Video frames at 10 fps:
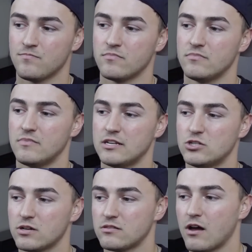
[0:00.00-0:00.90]
They
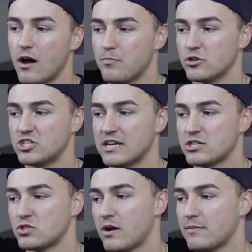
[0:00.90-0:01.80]
took the upper chest
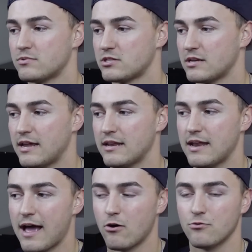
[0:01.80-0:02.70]
stripes, and
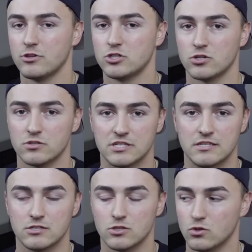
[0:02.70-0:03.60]
now the
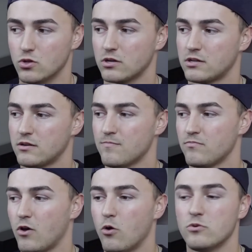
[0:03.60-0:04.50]
jerseys look
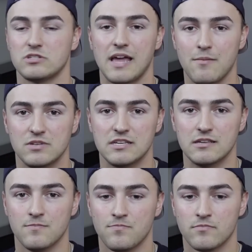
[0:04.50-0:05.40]
almost empty,
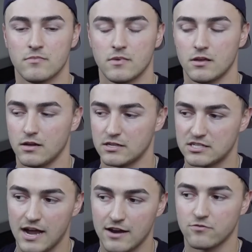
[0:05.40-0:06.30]

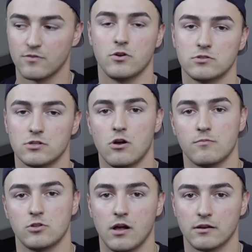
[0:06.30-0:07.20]
aside from those alarm
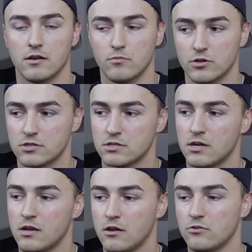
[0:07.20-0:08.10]
clock numbers.
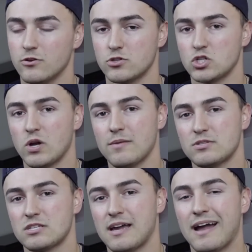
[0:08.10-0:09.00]
Those stripes
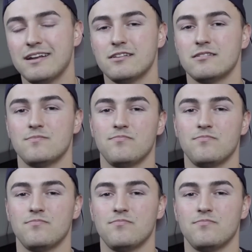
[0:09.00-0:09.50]
kind of,